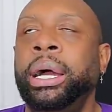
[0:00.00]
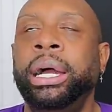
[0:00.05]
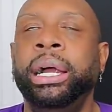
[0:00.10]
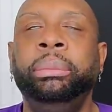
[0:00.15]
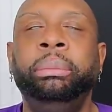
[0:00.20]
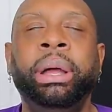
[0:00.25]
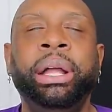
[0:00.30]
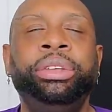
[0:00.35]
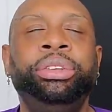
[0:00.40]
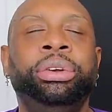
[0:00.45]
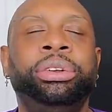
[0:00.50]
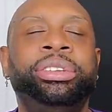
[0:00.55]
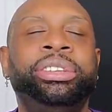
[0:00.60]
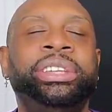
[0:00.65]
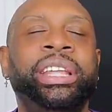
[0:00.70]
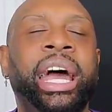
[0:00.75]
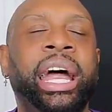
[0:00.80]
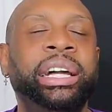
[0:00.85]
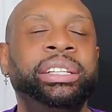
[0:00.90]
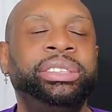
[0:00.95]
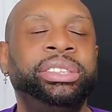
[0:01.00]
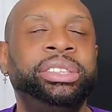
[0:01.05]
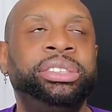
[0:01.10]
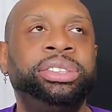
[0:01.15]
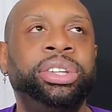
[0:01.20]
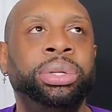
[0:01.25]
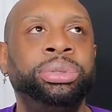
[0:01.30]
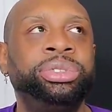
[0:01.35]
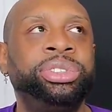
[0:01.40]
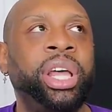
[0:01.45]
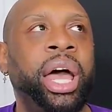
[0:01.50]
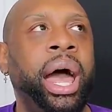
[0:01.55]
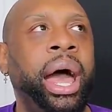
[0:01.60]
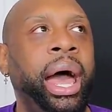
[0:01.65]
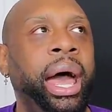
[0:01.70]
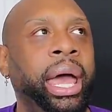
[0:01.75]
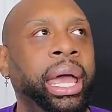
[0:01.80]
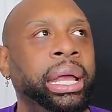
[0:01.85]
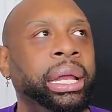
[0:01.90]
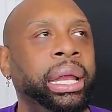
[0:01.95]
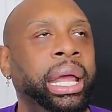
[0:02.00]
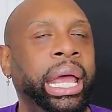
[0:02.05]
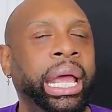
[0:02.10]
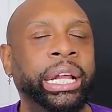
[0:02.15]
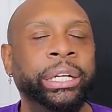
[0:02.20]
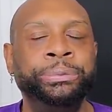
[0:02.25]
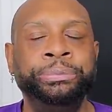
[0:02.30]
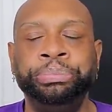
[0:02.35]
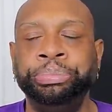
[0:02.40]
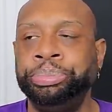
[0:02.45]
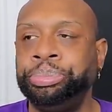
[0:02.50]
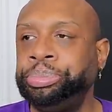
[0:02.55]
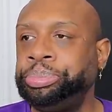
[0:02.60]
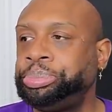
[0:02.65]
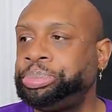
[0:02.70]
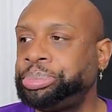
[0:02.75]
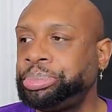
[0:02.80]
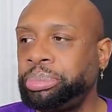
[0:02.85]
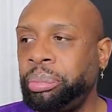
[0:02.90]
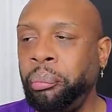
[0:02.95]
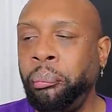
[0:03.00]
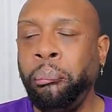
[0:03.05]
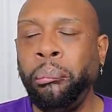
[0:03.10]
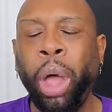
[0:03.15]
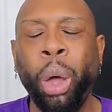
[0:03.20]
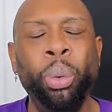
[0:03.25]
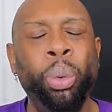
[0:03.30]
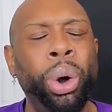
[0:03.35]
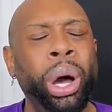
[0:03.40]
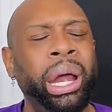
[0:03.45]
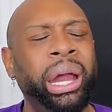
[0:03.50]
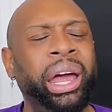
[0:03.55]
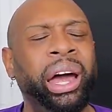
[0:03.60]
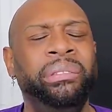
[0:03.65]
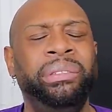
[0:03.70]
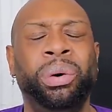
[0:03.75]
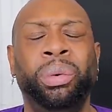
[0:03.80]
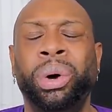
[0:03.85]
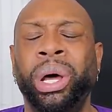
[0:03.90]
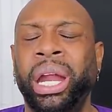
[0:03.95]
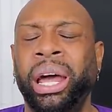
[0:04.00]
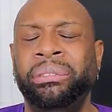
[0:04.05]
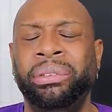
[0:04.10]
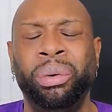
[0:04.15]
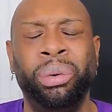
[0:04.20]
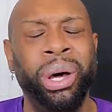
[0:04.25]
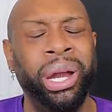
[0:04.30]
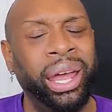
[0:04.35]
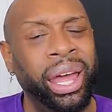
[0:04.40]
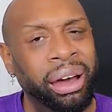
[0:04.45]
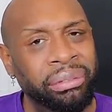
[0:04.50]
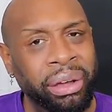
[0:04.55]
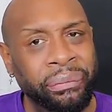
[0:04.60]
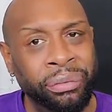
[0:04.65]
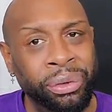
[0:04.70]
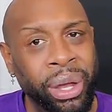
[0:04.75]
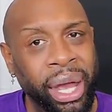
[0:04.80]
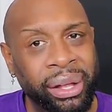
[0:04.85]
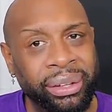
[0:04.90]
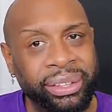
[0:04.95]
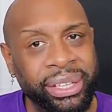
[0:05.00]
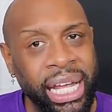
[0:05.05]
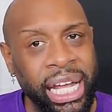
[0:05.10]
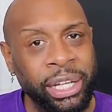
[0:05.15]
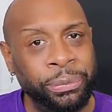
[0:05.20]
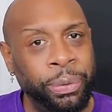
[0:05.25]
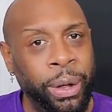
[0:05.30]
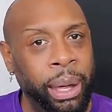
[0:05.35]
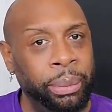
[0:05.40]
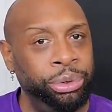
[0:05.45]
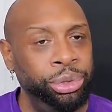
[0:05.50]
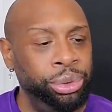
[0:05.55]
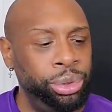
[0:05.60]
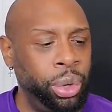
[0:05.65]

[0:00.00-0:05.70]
it make your sinuses so tight and whatever, whatever, whatever. If you have science problem,